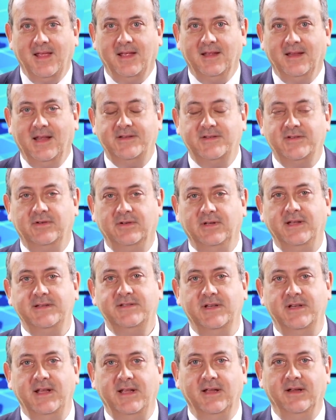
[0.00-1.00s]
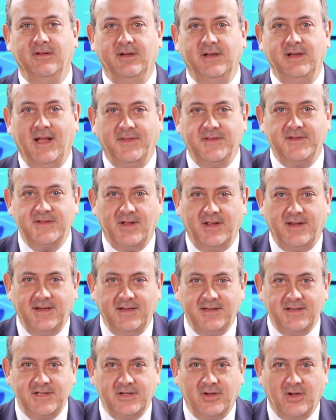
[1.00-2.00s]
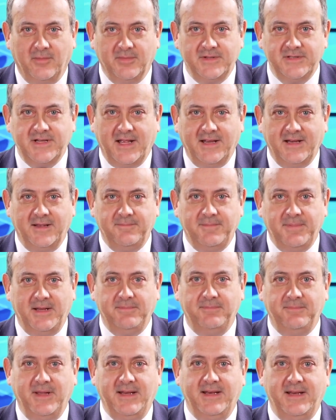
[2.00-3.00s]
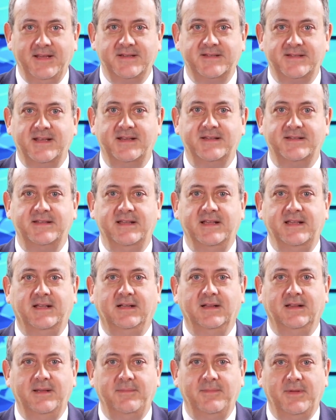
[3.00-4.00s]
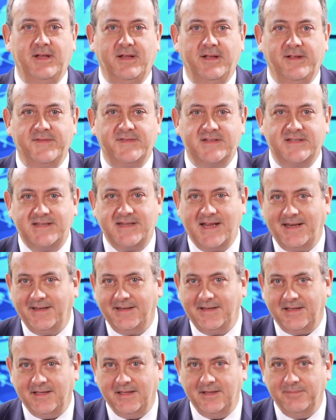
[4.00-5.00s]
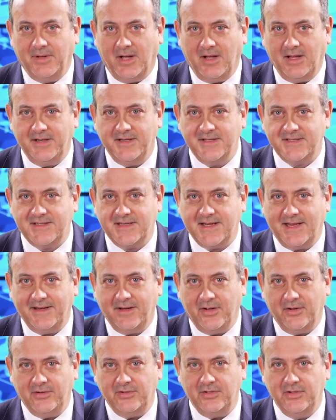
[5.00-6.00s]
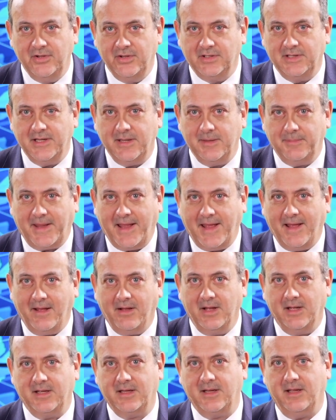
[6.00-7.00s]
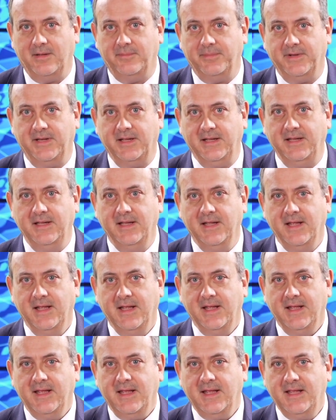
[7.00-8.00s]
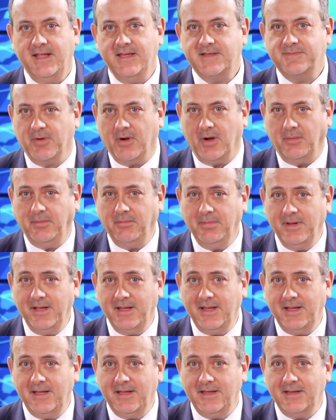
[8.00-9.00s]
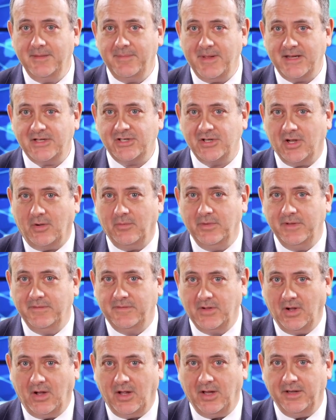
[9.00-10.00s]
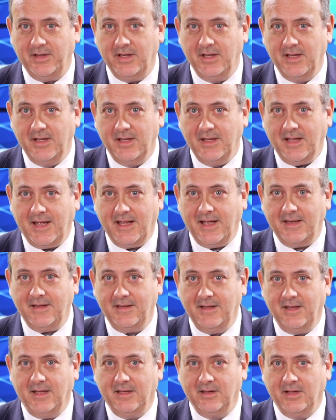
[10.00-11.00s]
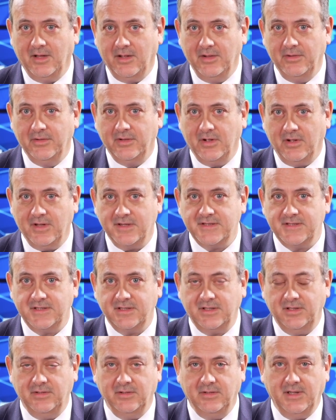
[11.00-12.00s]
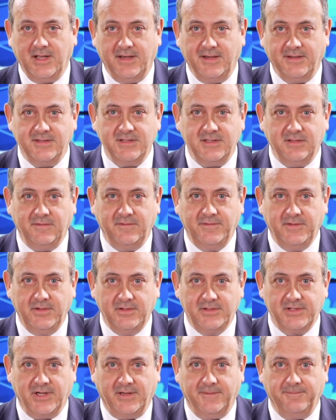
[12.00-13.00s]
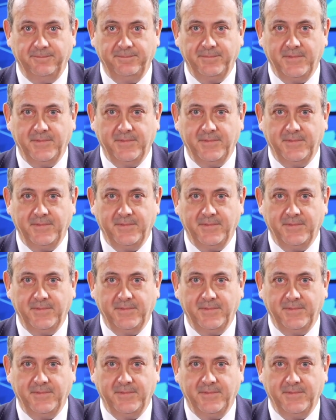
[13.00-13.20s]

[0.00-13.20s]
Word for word: Electrical engineer and other side energy commentator Ben Beattie says the glimmer of sanity behind a state owned nuclear power company is probably the best shot we've got at a low cost, secure energy future.